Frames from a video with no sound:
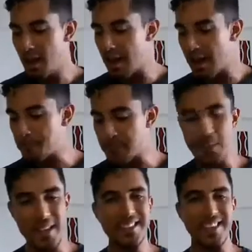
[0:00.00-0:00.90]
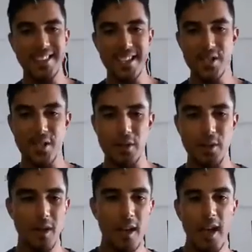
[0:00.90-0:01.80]
So anyway, that's stage
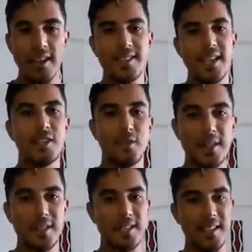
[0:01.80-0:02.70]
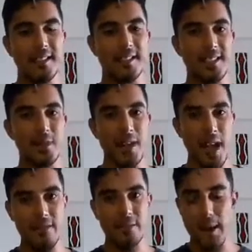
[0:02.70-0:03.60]
2. And stage 3 is a synthesis where you
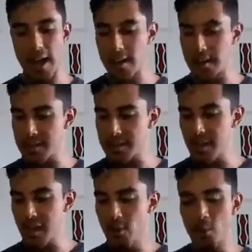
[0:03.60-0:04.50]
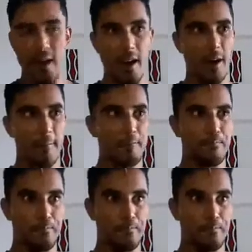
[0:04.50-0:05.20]
have this balance where